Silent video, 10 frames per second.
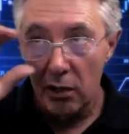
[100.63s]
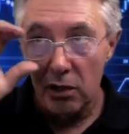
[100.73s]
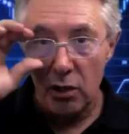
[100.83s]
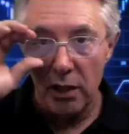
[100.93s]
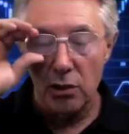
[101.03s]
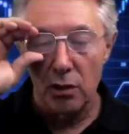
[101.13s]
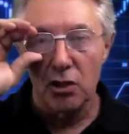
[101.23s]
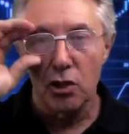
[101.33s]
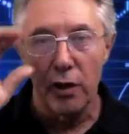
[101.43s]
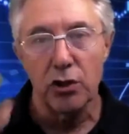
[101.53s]

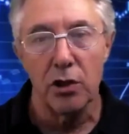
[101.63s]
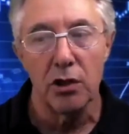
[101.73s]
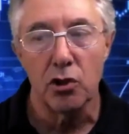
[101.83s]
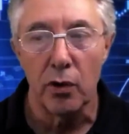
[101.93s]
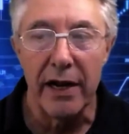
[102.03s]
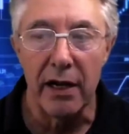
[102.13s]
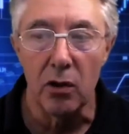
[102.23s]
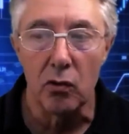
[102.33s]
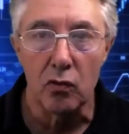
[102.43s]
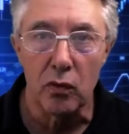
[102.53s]
Discretionary
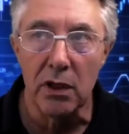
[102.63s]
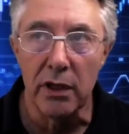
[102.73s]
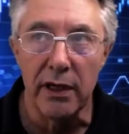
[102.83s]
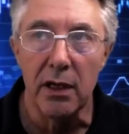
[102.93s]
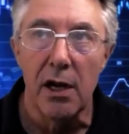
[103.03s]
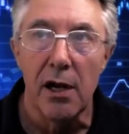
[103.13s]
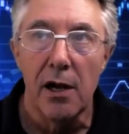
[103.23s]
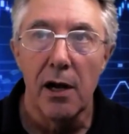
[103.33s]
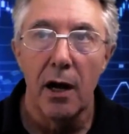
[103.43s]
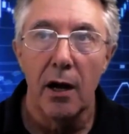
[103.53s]
trading really,
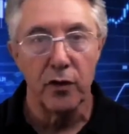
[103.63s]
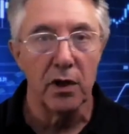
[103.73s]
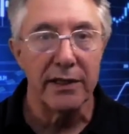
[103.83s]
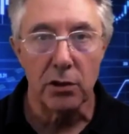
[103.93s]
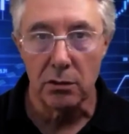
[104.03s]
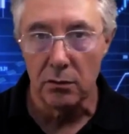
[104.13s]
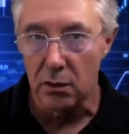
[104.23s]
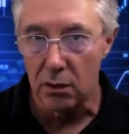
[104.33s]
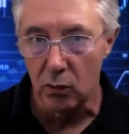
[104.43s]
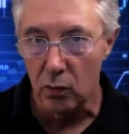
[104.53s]
first of all,
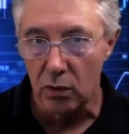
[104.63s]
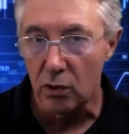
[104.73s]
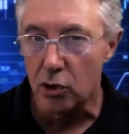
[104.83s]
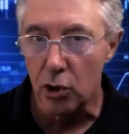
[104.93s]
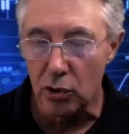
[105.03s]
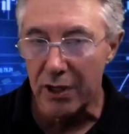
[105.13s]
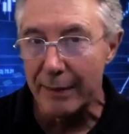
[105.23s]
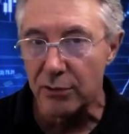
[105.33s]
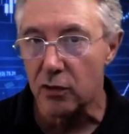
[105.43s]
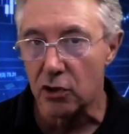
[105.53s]
there are two
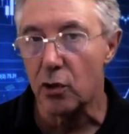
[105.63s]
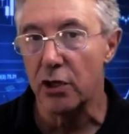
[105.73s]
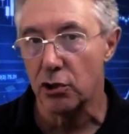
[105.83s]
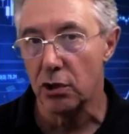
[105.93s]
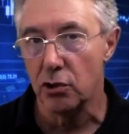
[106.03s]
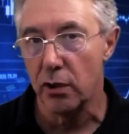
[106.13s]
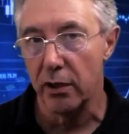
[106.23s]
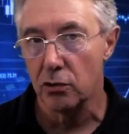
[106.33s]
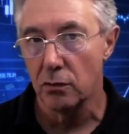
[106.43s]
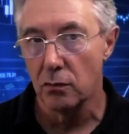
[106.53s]
types of discretionary
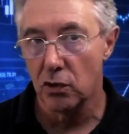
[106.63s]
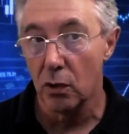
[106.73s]
traders.